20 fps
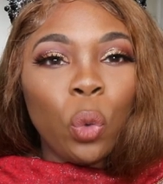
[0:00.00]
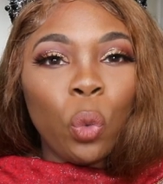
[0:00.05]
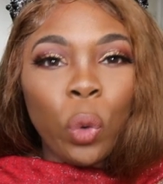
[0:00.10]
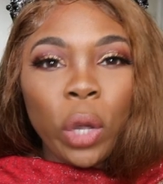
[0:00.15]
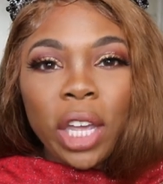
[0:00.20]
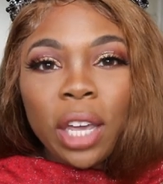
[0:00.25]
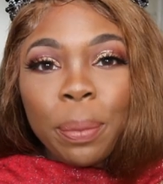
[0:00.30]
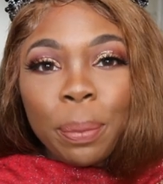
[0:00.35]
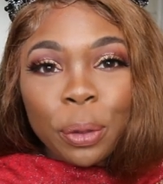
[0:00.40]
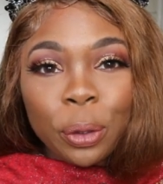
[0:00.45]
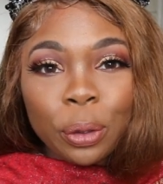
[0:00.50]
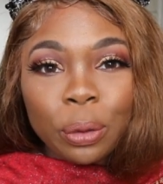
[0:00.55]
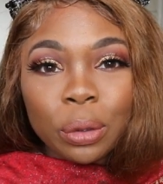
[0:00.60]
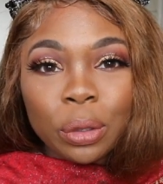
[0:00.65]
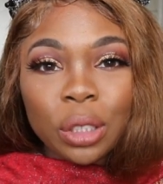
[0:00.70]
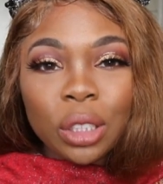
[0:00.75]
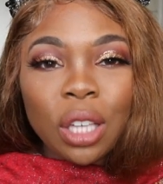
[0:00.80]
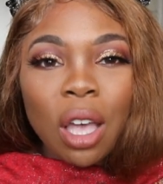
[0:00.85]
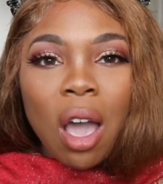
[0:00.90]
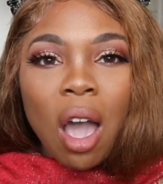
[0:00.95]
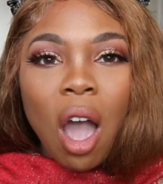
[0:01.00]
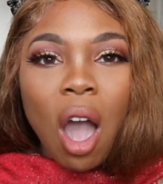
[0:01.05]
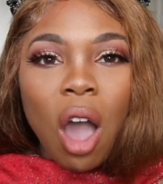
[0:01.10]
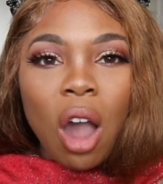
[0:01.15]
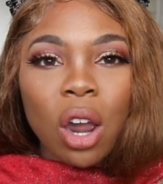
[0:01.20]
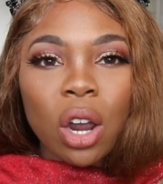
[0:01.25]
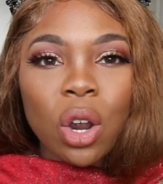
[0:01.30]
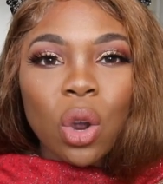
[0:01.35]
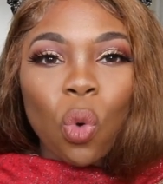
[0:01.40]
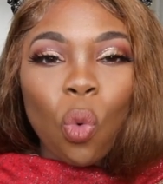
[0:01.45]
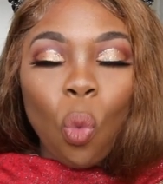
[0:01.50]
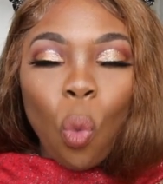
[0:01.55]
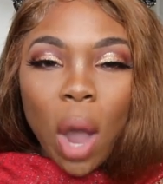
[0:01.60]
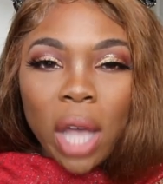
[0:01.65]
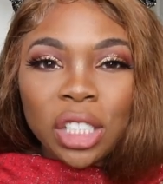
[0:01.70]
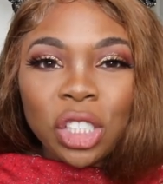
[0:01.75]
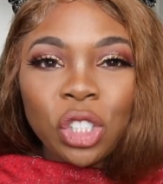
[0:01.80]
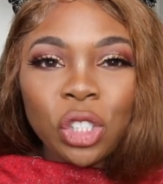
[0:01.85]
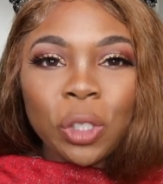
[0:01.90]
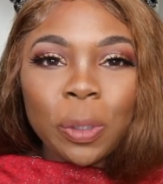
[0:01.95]
Weeaboos are
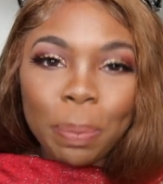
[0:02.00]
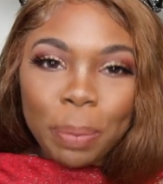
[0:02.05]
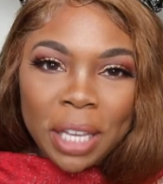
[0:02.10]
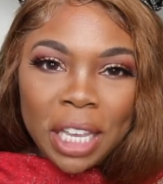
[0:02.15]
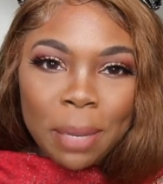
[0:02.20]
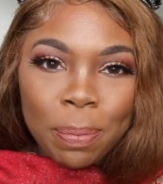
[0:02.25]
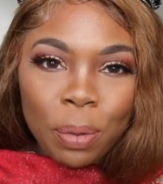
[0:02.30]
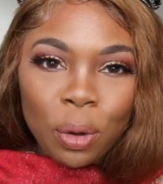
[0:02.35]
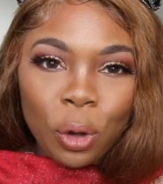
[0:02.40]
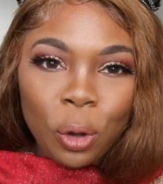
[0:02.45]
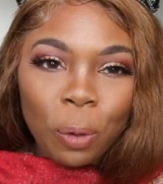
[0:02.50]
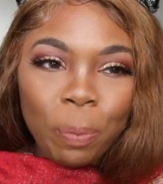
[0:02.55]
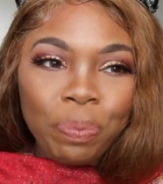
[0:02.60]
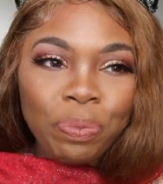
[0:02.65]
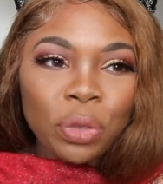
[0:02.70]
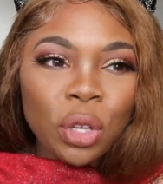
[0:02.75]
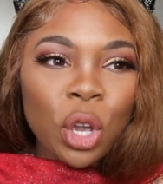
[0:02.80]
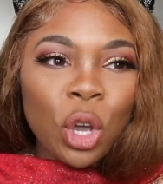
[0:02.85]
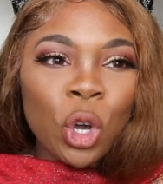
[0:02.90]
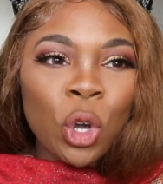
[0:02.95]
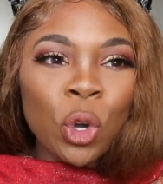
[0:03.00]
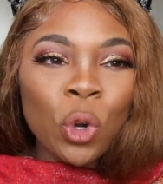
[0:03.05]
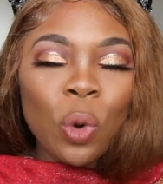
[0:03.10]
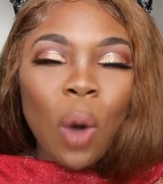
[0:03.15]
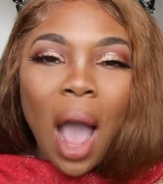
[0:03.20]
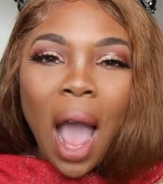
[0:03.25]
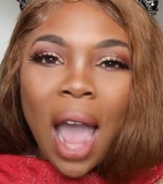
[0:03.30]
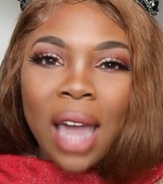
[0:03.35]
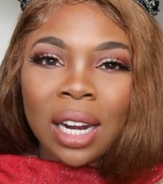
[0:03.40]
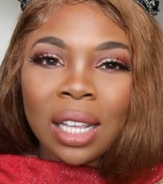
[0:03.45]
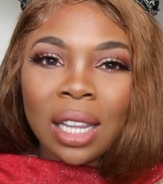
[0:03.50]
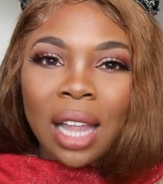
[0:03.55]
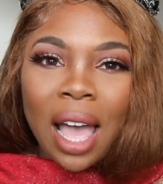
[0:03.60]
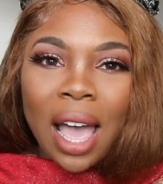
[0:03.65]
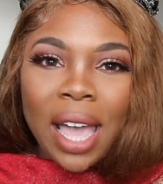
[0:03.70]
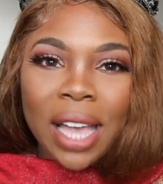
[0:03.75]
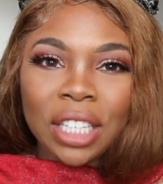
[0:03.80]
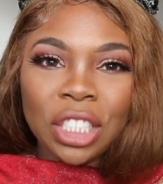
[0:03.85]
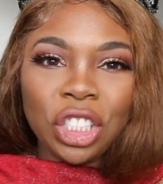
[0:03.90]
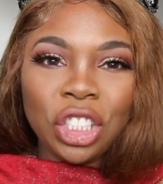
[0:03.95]
Western people who
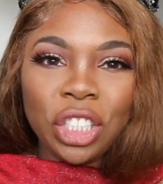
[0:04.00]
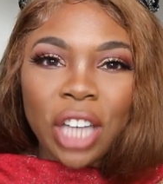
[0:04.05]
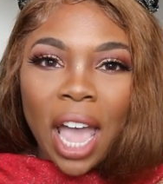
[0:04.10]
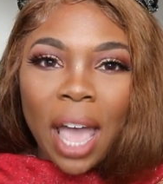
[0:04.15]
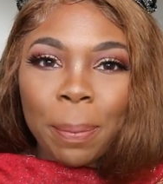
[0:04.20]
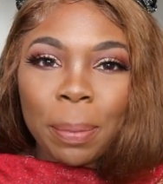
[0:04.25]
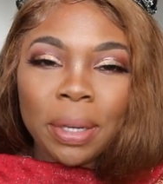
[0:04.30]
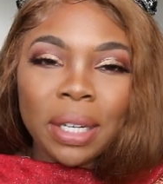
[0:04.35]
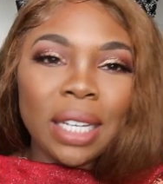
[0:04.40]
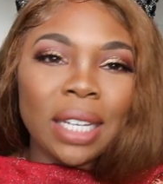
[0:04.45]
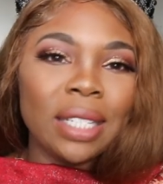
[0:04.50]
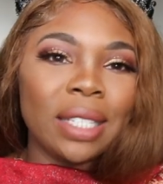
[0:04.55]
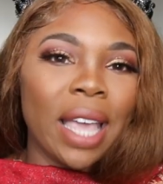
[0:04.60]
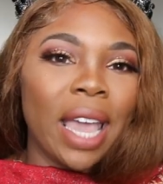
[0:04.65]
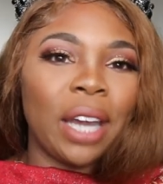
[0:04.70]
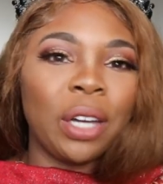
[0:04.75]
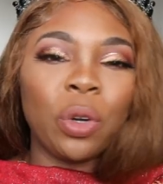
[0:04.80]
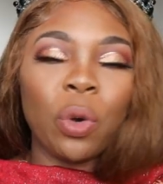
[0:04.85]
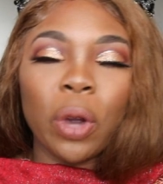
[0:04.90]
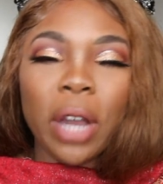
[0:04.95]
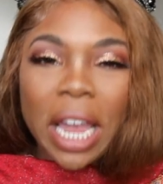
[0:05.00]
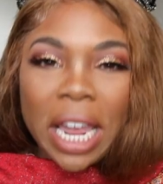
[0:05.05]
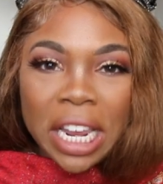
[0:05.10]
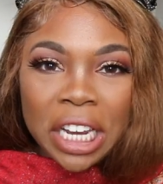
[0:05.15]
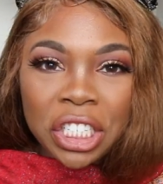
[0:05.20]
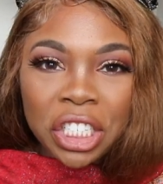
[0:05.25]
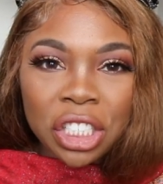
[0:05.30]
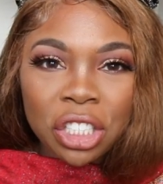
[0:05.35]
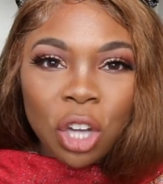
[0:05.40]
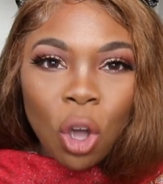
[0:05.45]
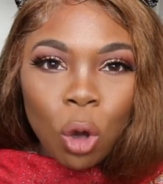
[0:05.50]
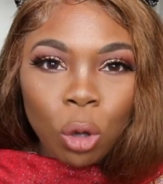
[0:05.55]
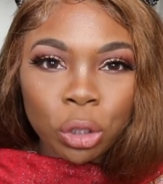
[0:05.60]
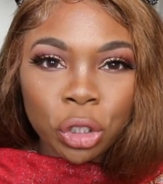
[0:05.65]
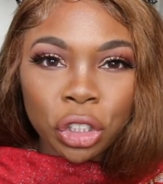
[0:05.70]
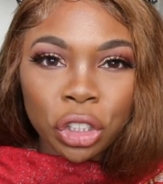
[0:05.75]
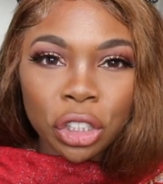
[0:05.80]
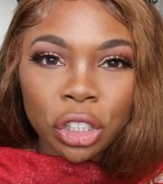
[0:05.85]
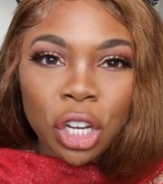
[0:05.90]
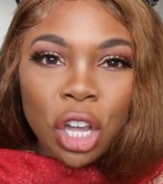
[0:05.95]
idolize Japanese and or Asian
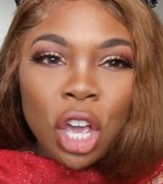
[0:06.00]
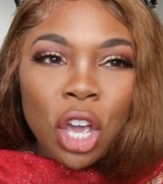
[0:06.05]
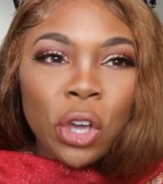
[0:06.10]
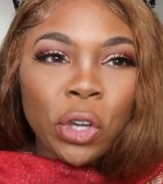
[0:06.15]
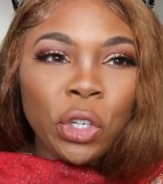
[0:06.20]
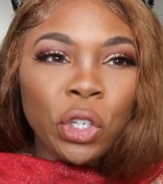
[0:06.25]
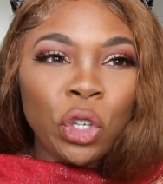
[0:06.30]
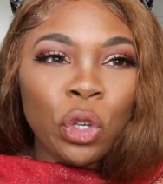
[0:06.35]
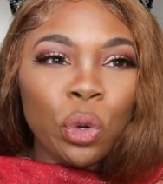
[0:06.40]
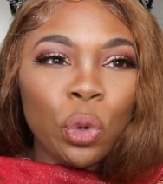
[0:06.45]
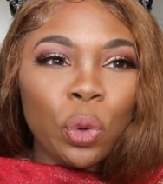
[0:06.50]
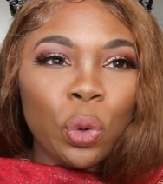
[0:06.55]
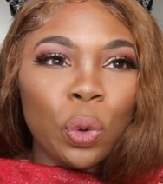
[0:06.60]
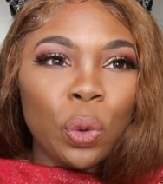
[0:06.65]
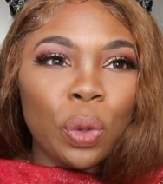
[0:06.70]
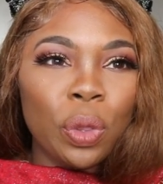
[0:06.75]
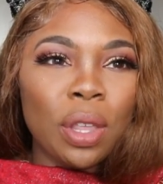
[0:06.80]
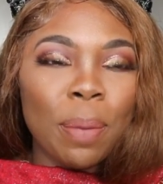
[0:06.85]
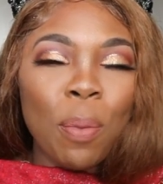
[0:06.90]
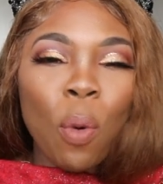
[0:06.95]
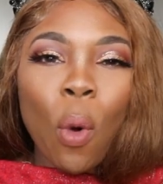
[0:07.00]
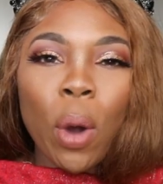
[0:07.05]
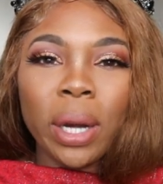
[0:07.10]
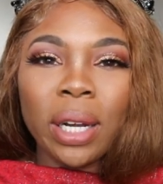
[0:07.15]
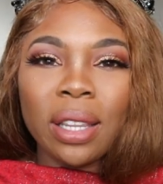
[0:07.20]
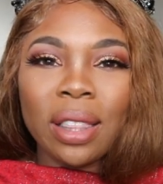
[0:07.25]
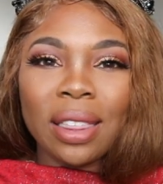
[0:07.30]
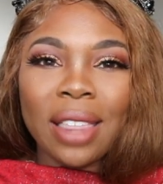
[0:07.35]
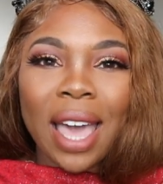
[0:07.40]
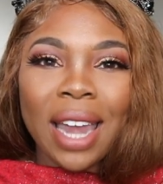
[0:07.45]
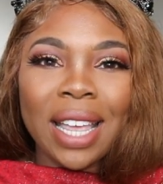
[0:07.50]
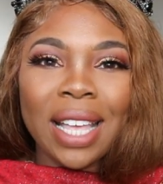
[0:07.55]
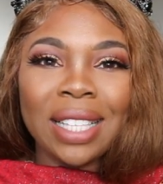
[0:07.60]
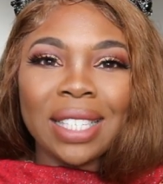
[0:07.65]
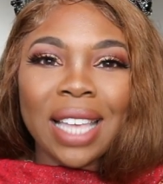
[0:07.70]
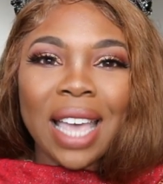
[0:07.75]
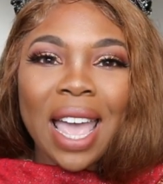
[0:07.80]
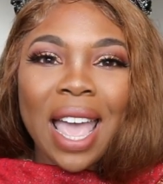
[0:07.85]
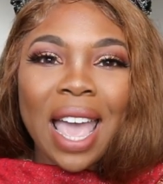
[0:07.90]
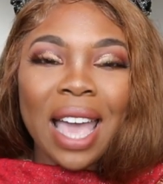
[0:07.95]
culture to the point that
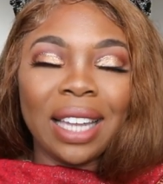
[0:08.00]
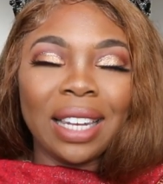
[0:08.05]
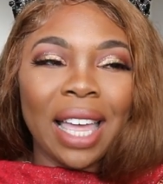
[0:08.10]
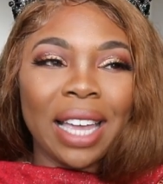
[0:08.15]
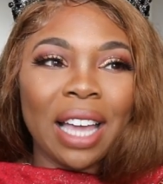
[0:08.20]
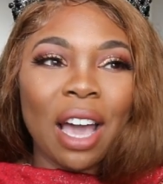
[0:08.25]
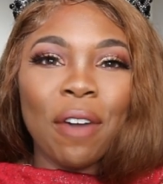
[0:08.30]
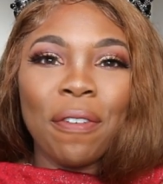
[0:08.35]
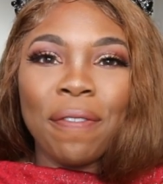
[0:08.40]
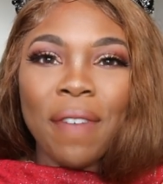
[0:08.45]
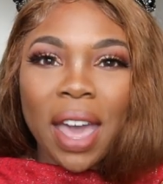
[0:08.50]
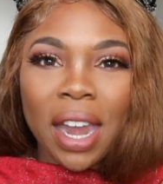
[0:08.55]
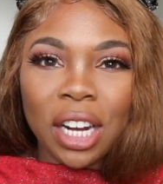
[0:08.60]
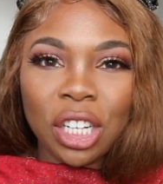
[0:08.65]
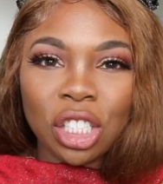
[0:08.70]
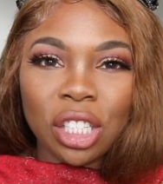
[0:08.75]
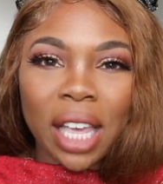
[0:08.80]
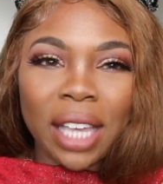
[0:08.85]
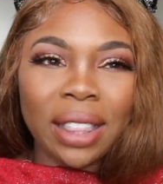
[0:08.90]
it's like a fetish.